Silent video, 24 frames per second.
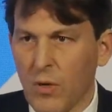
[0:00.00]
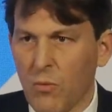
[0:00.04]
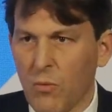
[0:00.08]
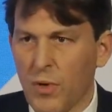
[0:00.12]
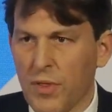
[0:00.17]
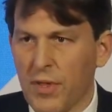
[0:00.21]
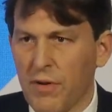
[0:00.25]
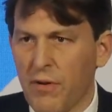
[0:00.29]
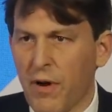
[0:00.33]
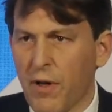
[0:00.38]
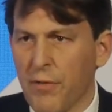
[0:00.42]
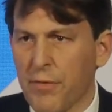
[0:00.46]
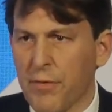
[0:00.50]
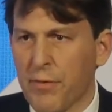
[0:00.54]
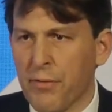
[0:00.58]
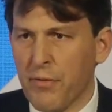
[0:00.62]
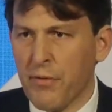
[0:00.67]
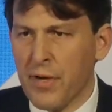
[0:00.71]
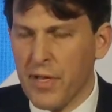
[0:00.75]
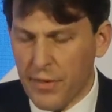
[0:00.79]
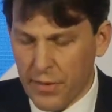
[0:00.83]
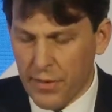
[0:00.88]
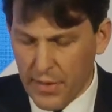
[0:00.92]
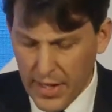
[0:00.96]
Well, there are
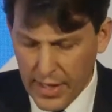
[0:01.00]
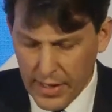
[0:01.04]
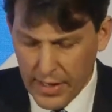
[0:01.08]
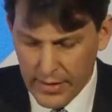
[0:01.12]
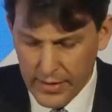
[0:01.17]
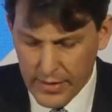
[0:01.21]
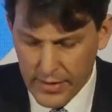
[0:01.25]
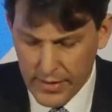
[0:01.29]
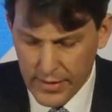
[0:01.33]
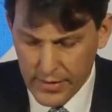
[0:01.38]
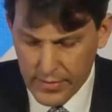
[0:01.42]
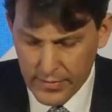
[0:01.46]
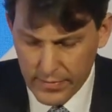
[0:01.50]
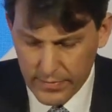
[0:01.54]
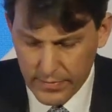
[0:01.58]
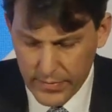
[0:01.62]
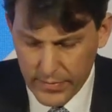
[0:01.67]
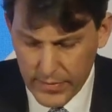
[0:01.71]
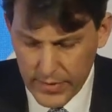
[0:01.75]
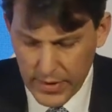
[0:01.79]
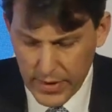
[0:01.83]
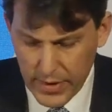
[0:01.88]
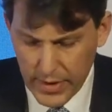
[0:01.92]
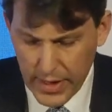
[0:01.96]
three things
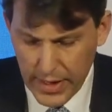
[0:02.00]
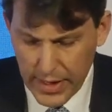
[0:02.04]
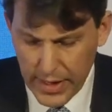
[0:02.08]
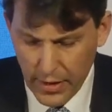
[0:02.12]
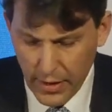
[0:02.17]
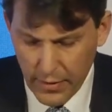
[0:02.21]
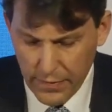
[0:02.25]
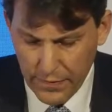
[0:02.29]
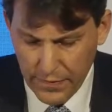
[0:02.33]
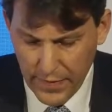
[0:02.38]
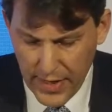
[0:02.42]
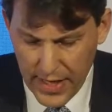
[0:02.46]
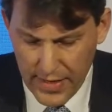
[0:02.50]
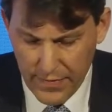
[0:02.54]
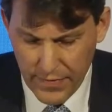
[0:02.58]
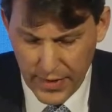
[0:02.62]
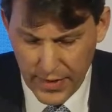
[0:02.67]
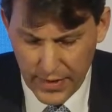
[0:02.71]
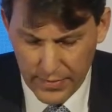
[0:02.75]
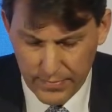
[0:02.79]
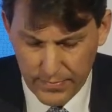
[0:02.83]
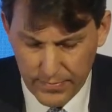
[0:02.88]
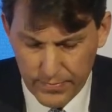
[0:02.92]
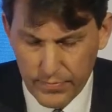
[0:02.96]
in our
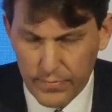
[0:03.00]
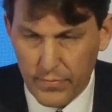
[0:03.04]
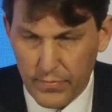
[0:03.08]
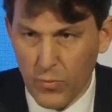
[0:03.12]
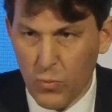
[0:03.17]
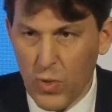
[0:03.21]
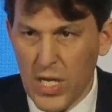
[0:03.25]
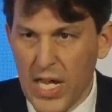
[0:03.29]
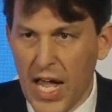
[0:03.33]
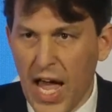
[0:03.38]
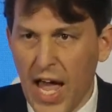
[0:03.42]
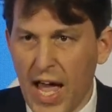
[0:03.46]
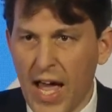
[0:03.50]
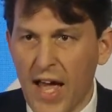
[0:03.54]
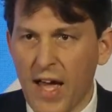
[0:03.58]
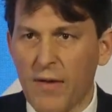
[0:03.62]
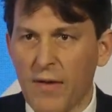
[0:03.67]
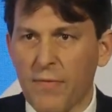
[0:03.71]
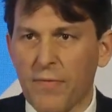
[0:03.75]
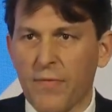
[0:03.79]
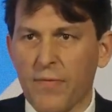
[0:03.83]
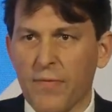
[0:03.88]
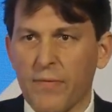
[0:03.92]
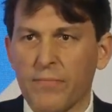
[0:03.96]
favour. We
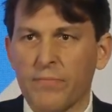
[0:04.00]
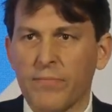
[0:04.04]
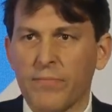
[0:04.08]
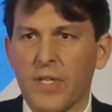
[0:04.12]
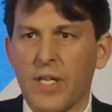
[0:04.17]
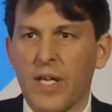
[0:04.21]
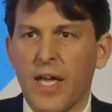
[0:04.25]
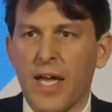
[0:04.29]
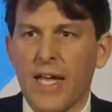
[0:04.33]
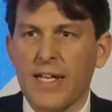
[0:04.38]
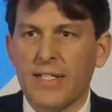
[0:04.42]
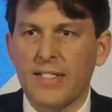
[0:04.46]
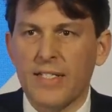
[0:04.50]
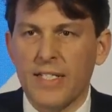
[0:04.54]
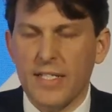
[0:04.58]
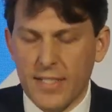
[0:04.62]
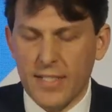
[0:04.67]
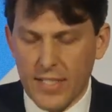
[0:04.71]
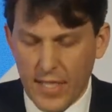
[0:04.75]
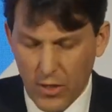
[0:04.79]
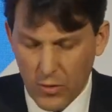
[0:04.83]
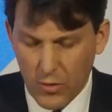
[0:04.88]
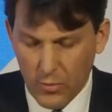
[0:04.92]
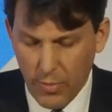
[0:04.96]
have a
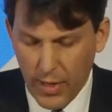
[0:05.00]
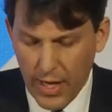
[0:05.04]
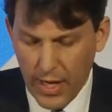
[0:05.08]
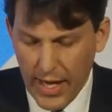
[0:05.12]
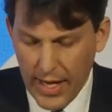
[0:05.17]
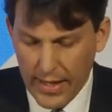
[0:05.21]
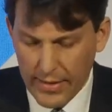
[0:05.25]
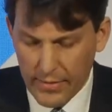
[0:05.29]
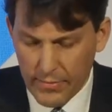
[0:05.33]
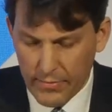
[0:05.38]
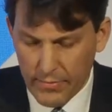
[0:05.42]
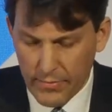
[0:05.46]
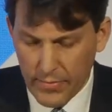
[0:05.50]
detailed plan.